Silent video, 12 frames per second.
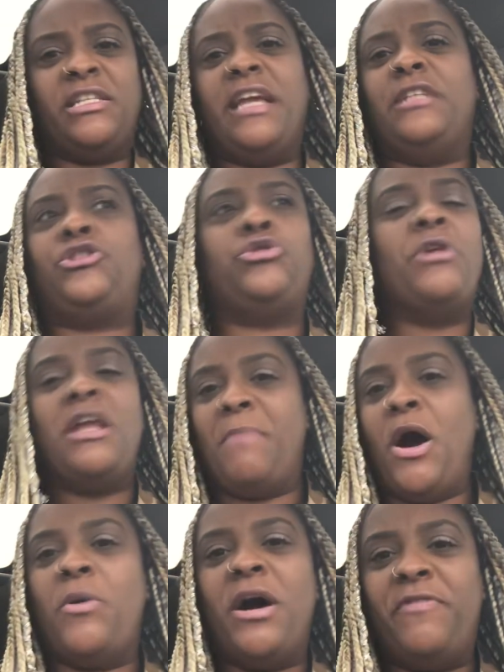get 20
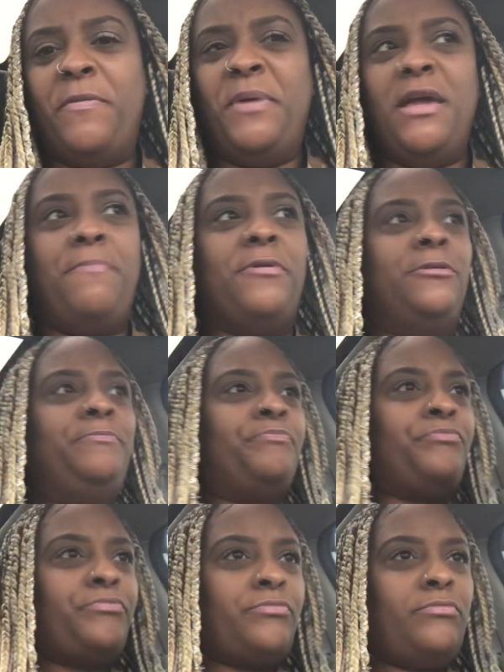more other people,
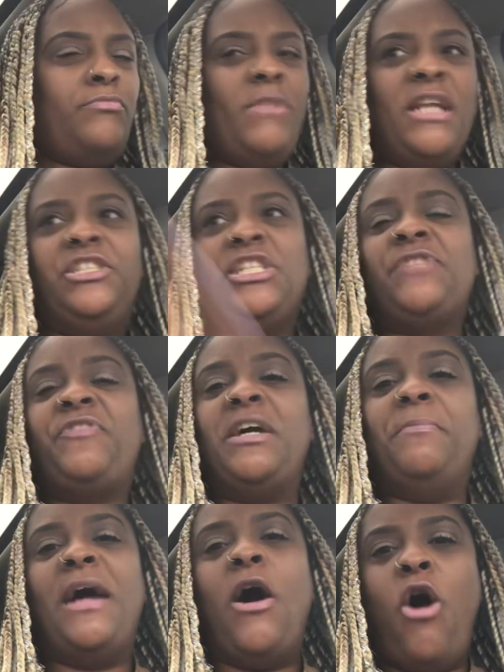just for
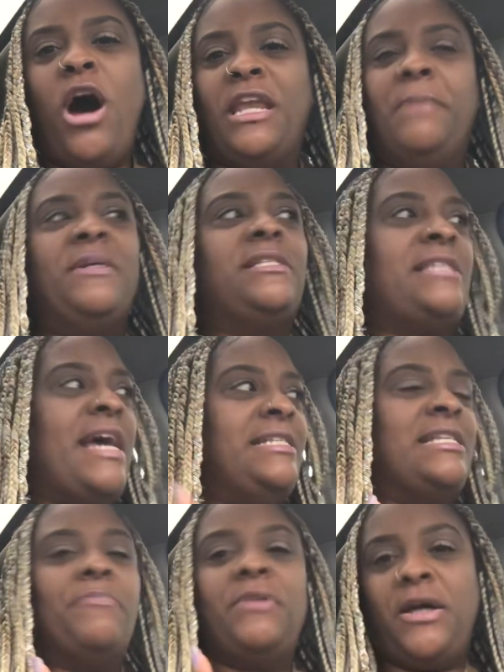them to say
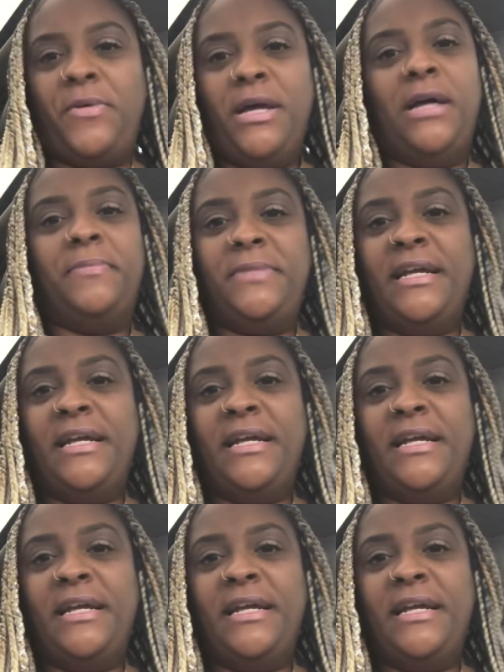something on him.